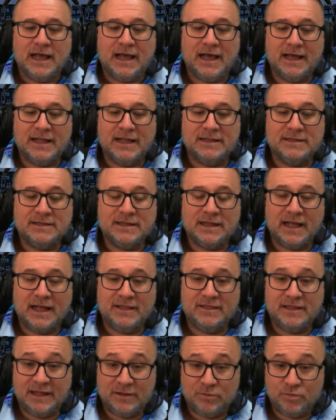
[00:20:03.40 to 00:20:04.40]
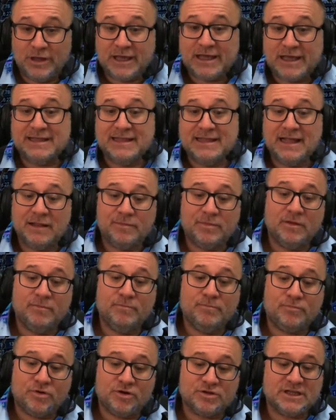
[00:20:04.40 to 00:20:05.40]
and then we can help
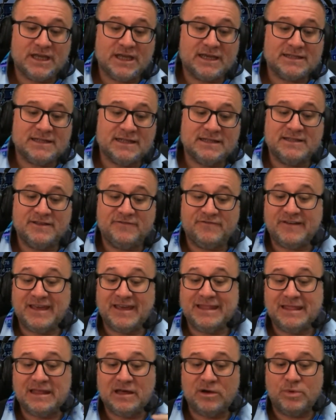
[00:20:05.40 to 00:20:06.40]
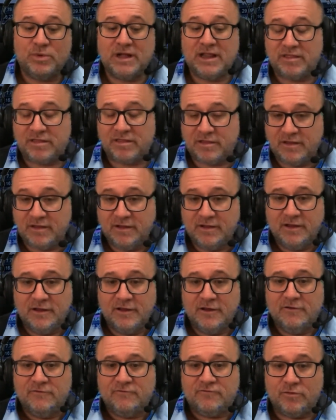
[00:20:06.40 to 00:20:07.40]
them protect and defend their wealth
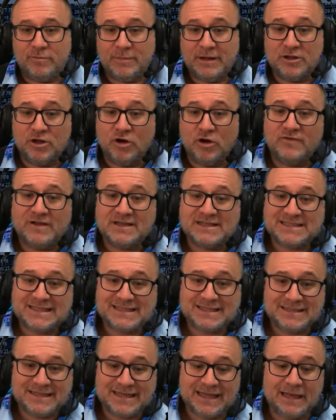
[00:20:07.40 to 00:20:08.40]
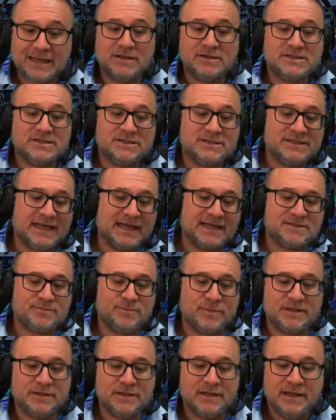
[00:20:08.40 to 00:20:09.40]
from an overseller's
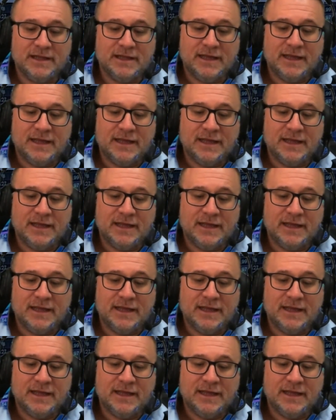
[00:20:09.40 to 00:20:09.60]
taxman.